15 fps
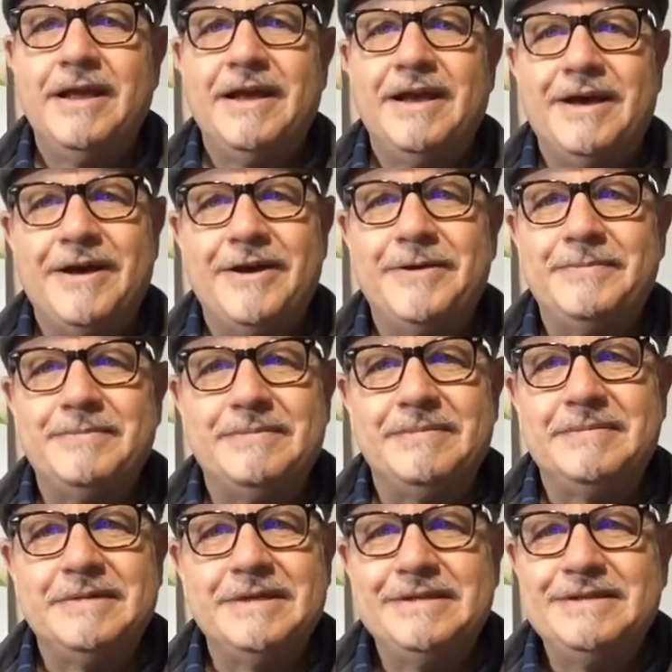Um,
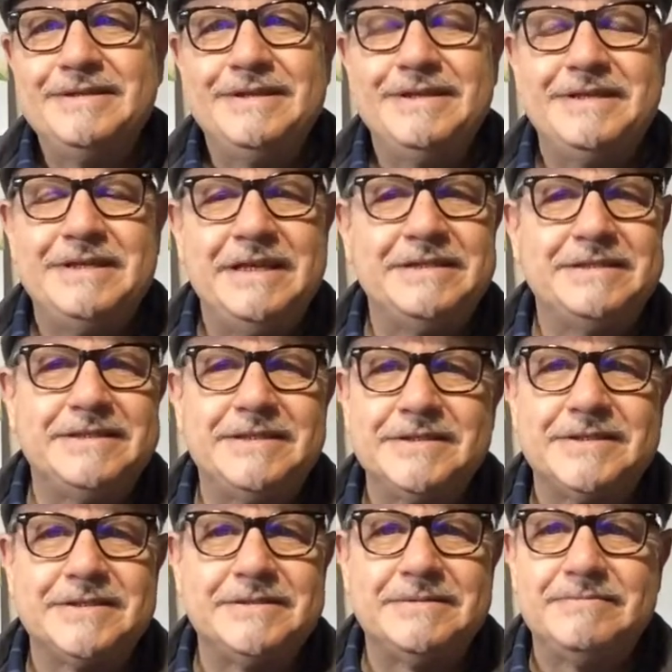it, it's
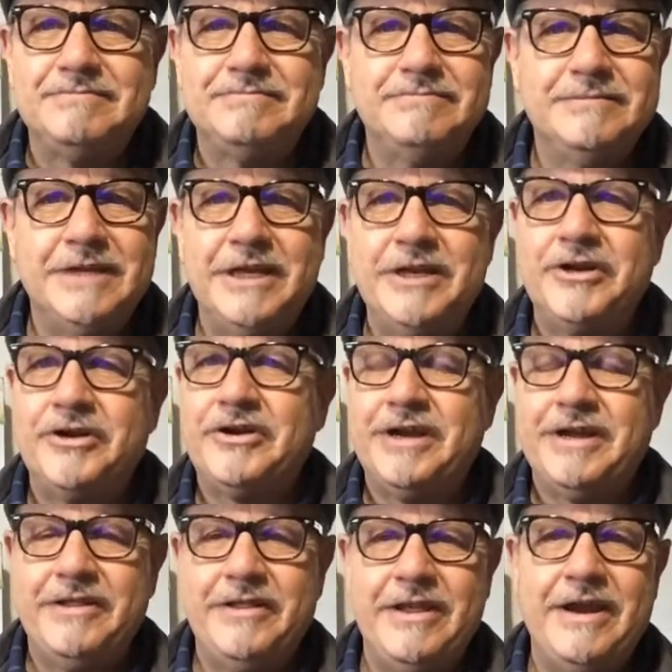just here
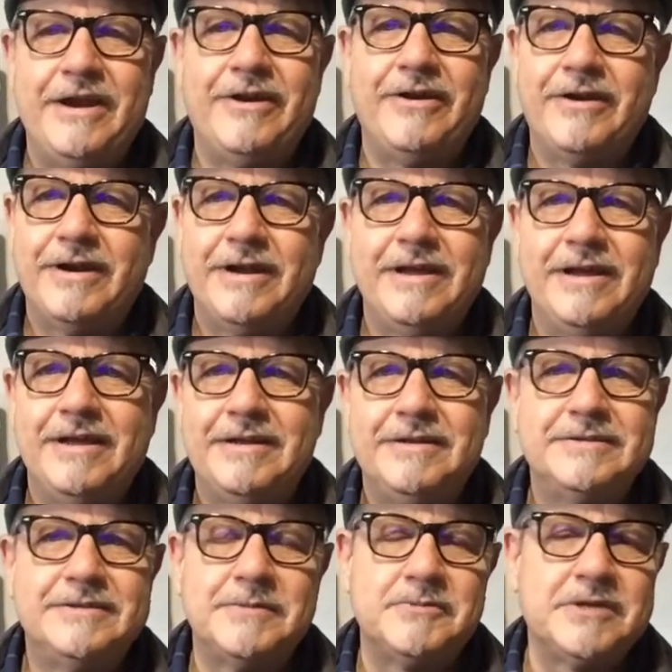and there. And
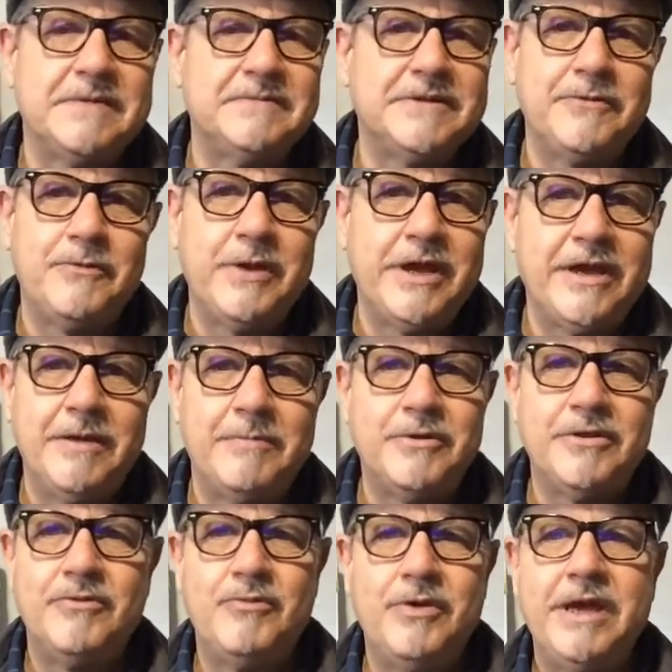sometimes I wake up in
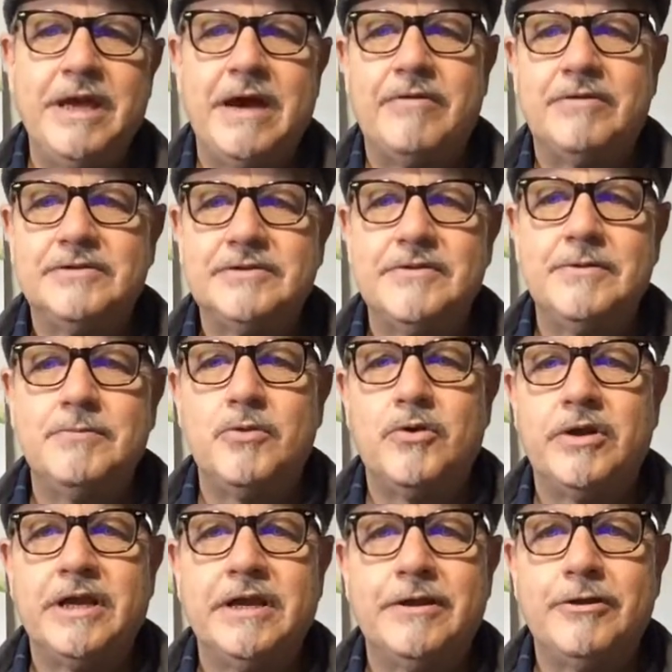the wee hours of the
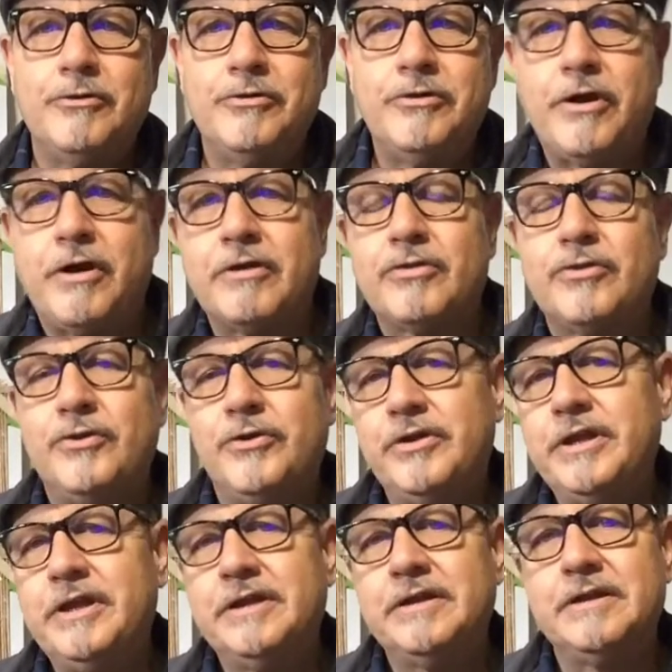morning at oh dark
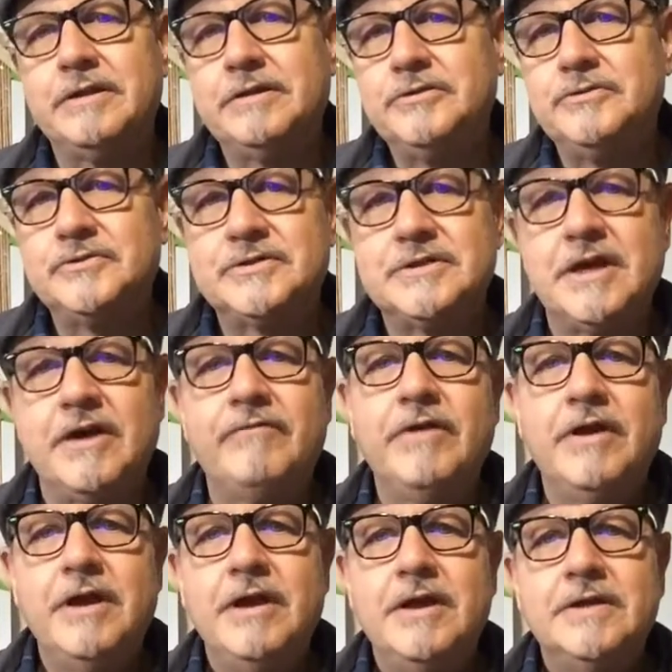30 and do stuff.
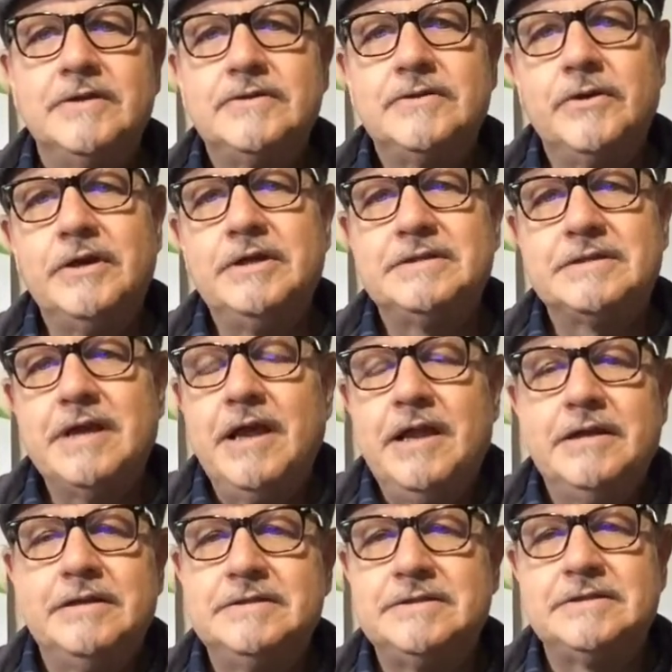So it's kind
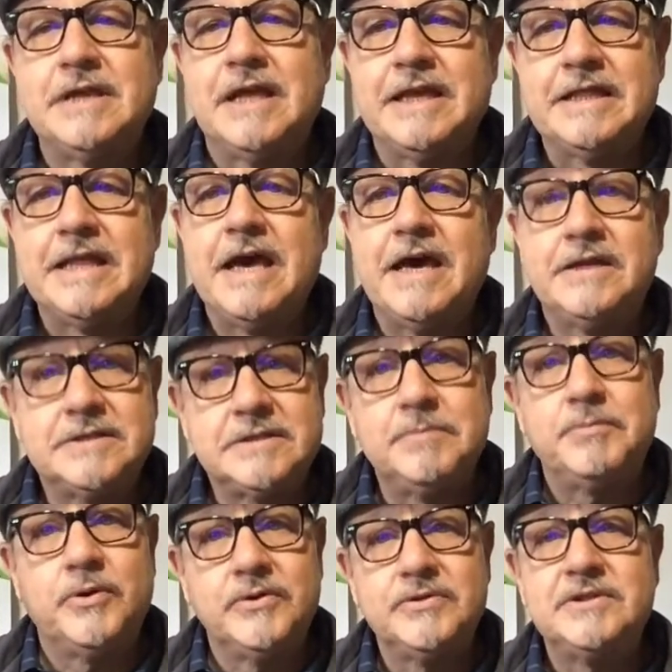of just like that. It's
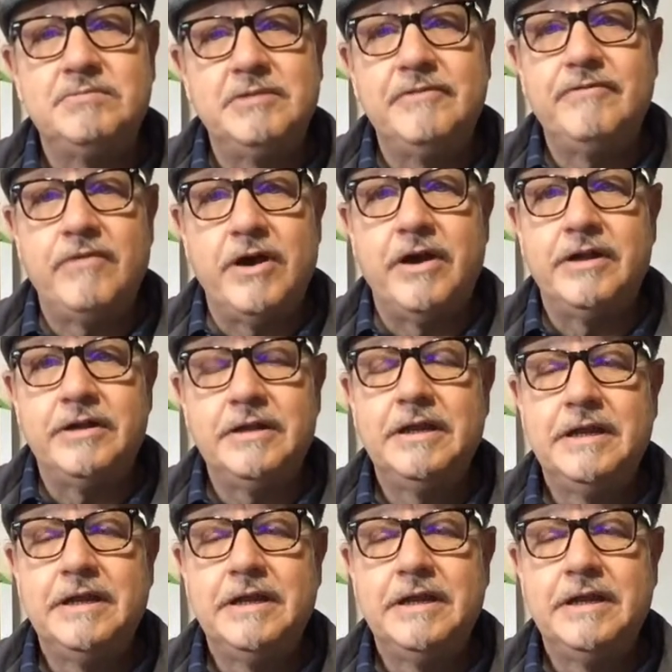supposed to be fun.